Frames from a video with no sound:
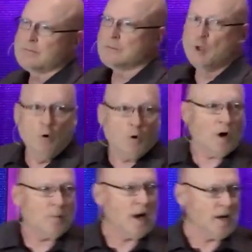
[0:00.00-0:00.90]
Who
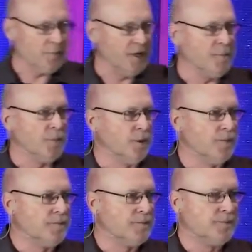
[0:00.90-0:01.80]
are my people?
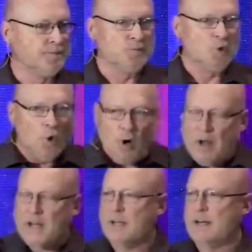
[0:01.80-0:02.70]
Who am
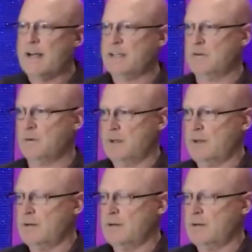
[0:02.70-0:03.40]
I connected with?